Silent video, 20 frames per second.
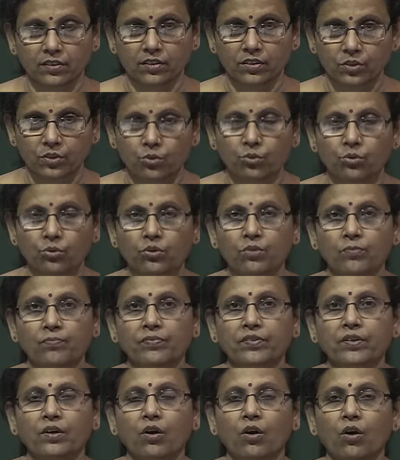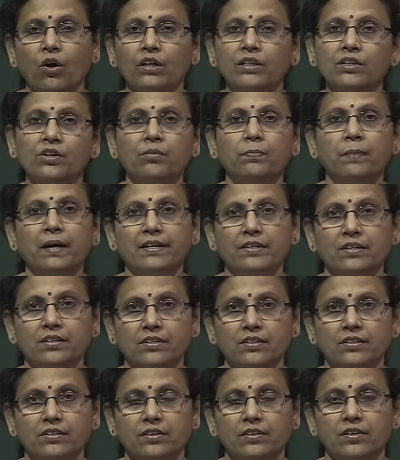to all your
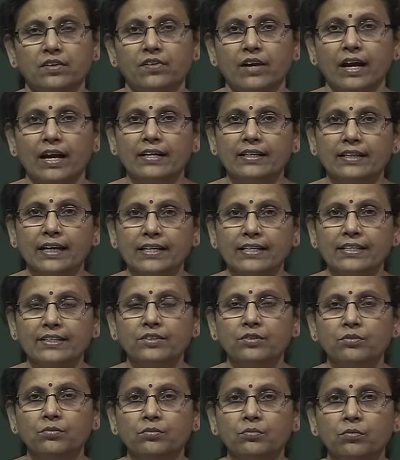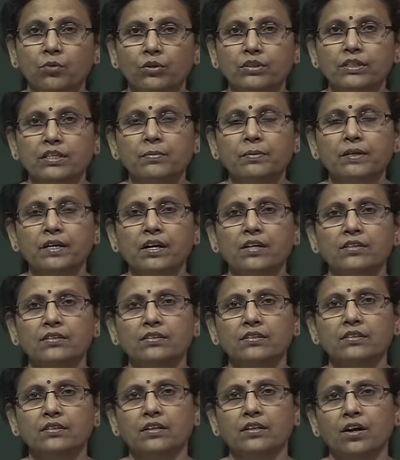partners, and that is mostly because
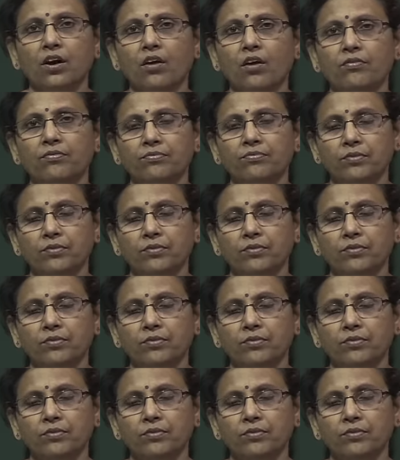of